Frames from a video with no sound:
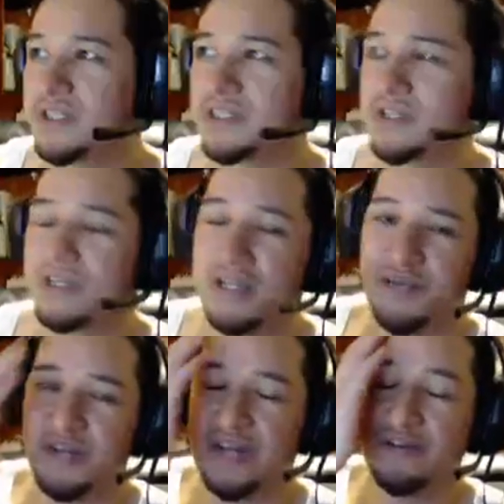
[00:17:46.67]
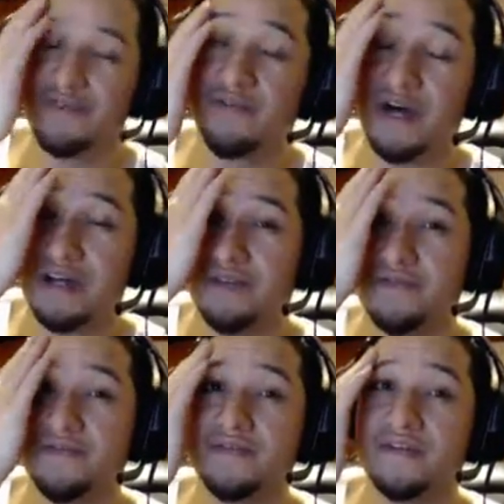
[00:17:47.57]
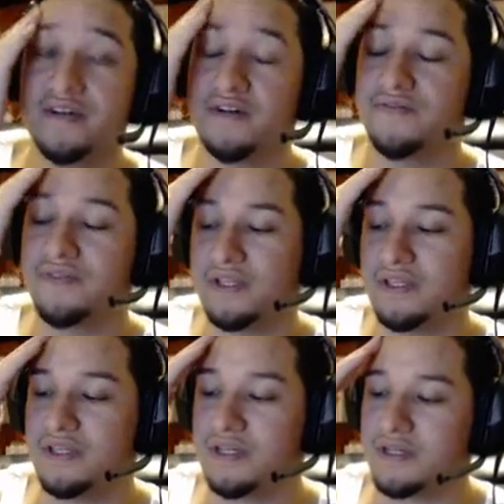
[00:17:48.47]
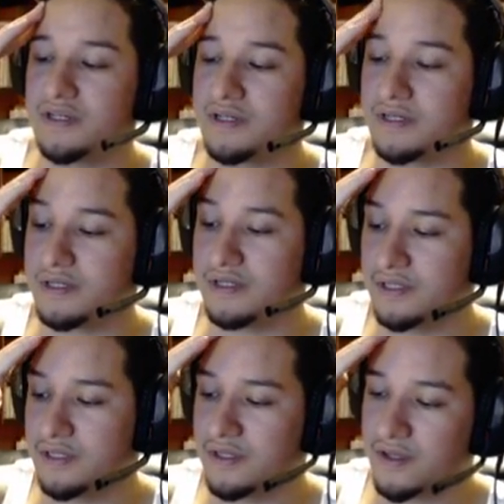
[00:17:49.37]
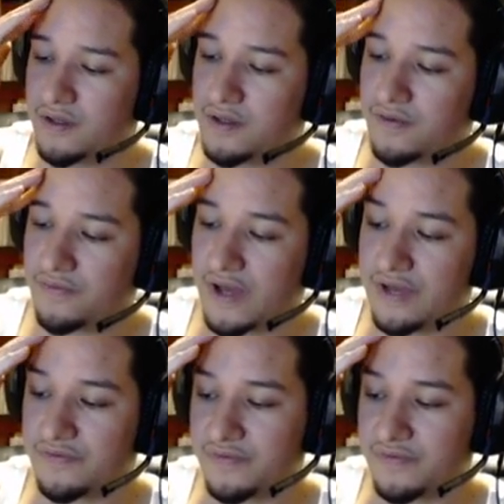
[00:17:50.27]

And if you're having 5 of the Heart